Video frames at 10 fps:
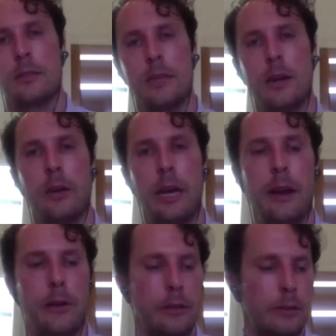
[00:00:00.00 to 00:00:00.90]
Now,
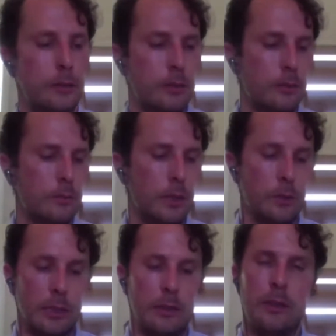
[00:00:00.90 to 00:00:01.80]
hair is,
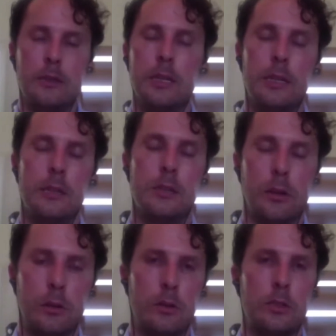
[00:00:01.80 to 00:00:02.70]
they say skin
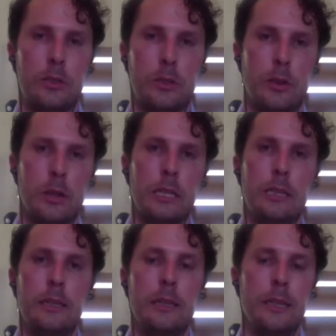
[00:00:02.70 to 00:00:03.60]
is our largest organ.